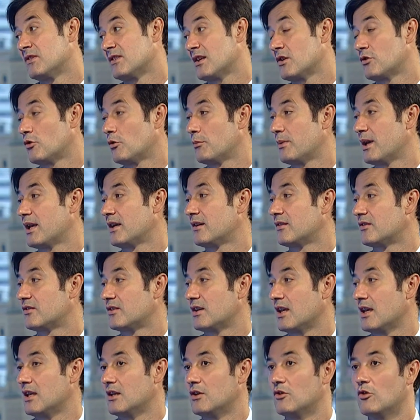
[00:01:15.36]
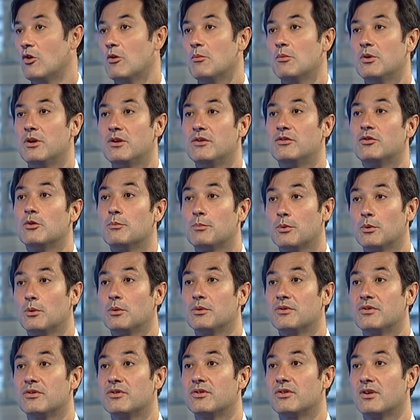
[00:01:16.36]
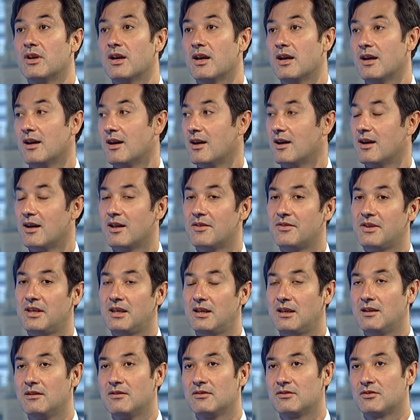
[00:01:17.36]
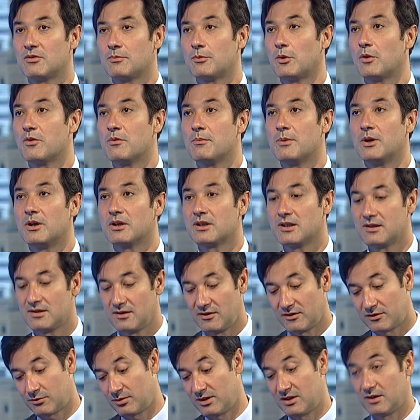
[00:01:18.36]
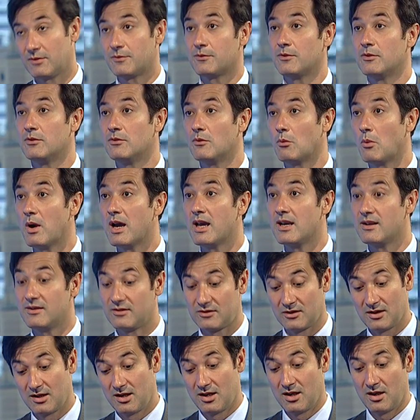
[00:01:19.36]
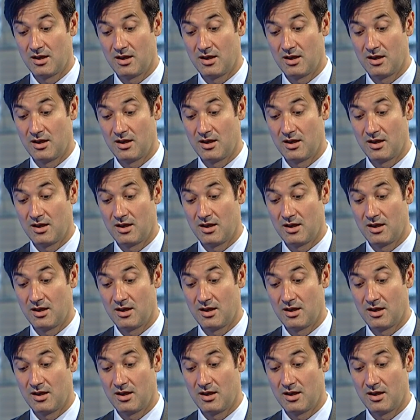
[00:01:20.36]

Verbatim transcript: central banks can normally support the market in three different ways.